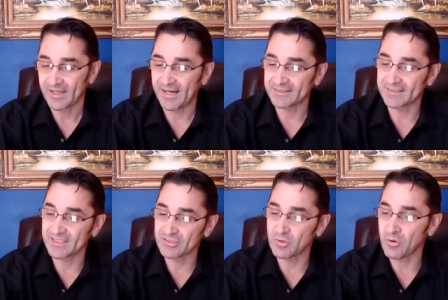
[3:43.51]
Under the
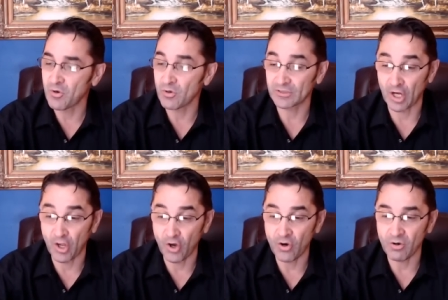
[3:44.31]
so-called
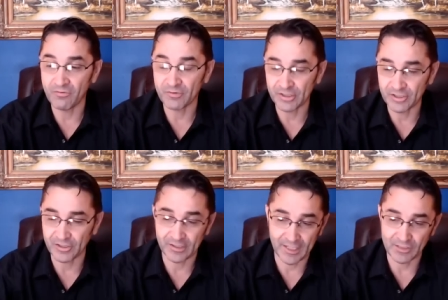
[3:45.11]
law of
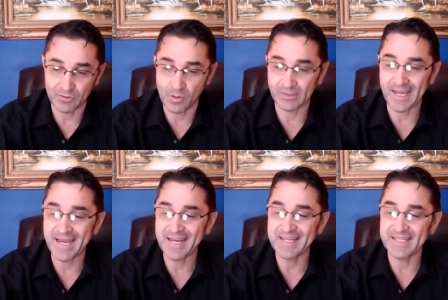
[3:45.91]
return, end quote,
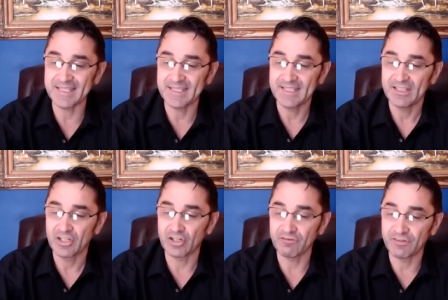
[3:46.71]
any
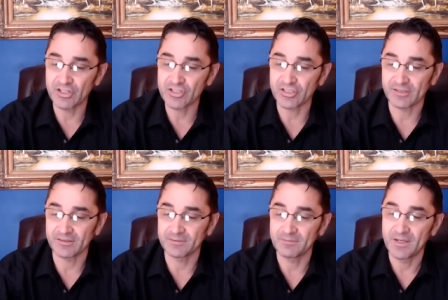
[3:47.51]
conversion
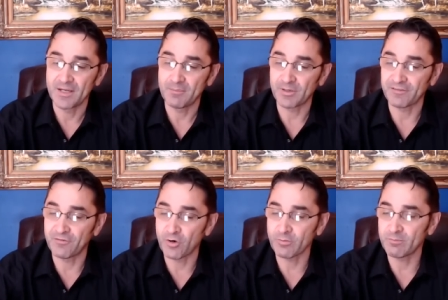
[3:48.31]

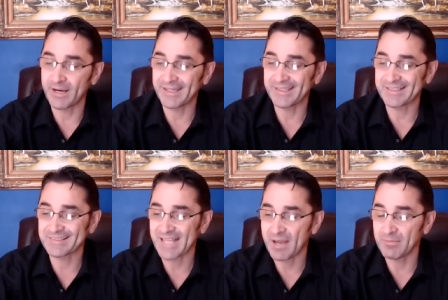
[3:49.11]
performed by an
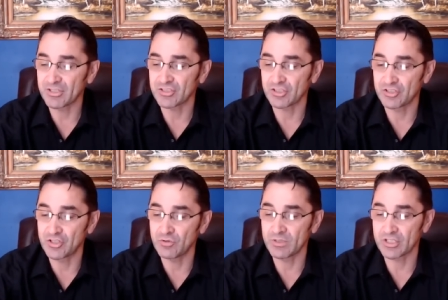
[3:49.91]
established
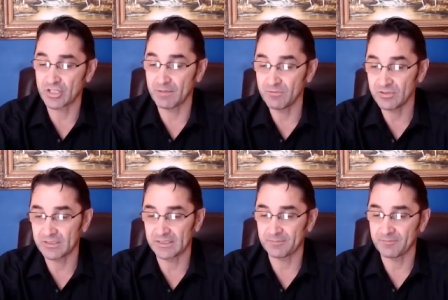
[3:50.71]
Jewish community